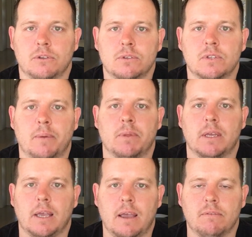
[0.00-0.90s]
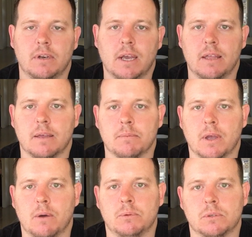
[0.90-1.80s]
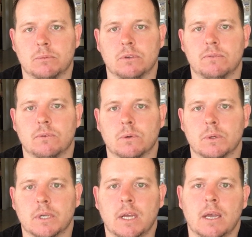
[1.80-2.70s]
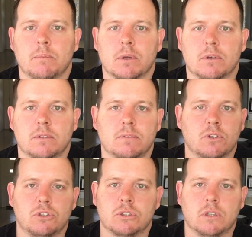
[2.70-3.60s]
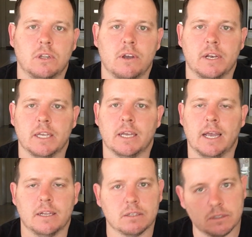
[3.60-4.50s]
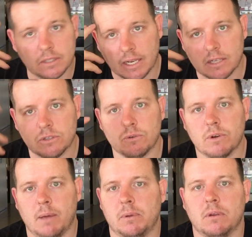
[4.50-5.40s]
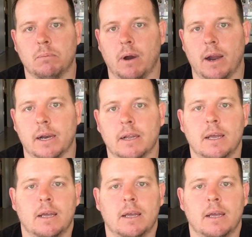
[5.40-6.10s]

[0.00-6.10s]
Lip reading: Do something every day that helps you move forward, because if you're just learning and it's just getting stored up in your brain,